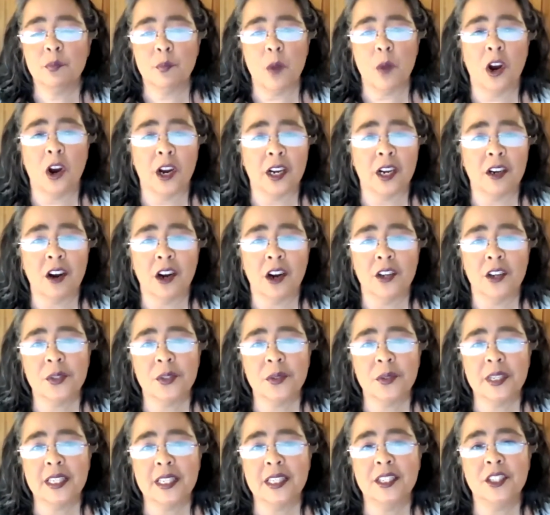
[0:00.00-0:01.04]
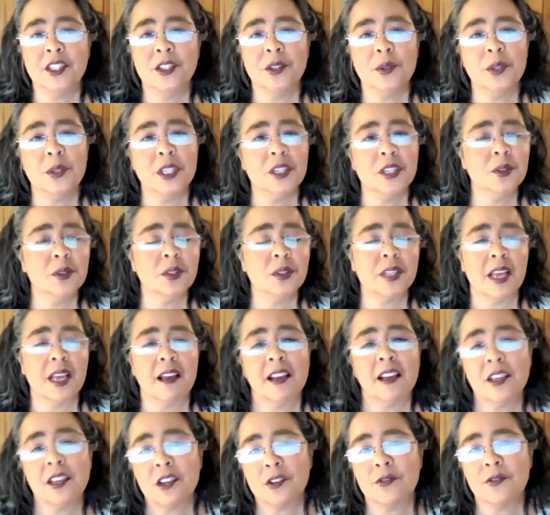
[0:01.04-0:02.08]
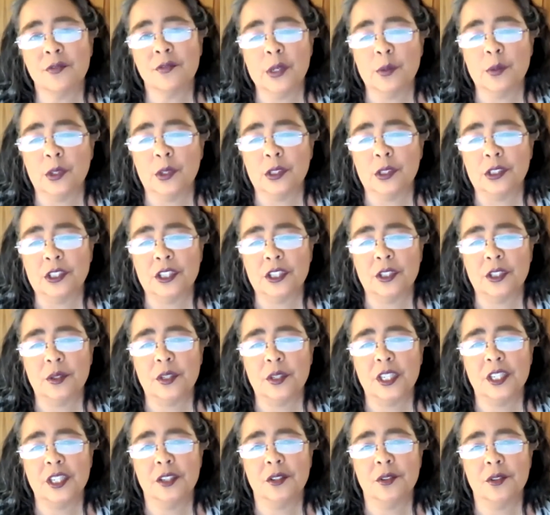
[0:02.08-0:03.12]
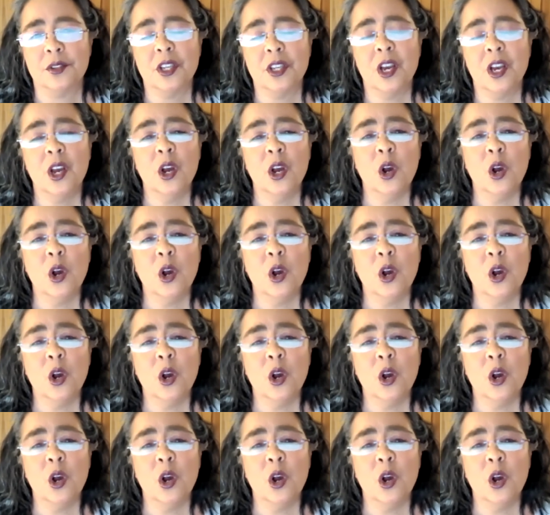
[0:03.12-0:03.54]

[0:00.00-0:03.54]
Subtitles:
our incarcerated UUs and our free world UUs